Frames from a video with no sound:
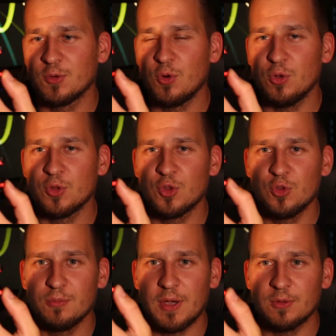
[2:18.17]
cold
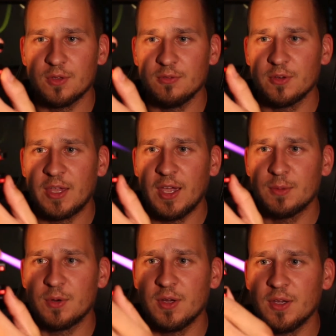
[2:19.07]
shoe mount of your
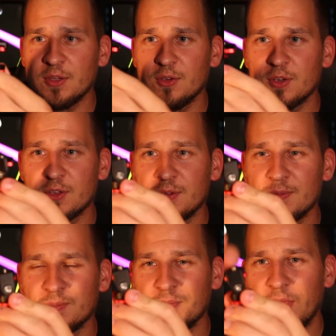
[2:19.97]
camera, and you could
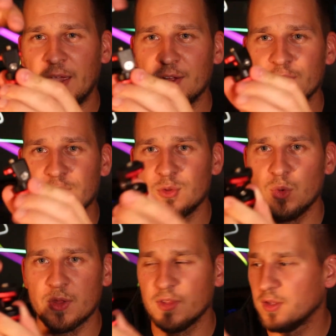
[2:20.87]
angle it,
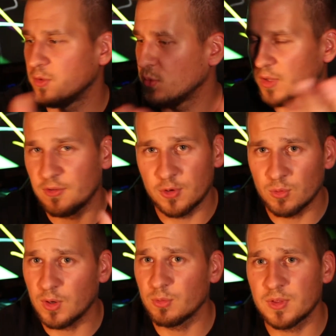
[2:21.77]
twist it, do whatever you
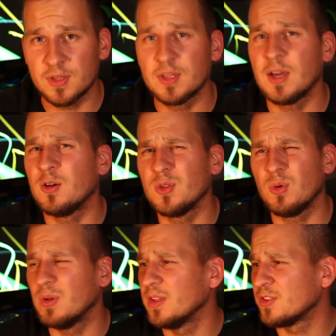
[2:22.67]
want with it. I don't know
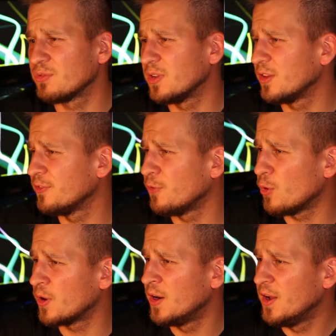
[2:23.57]
what it's really
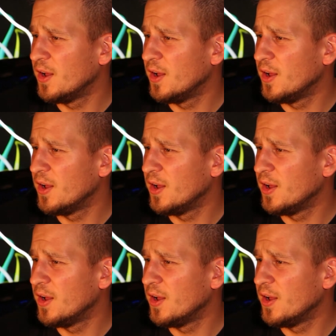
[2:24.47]
for.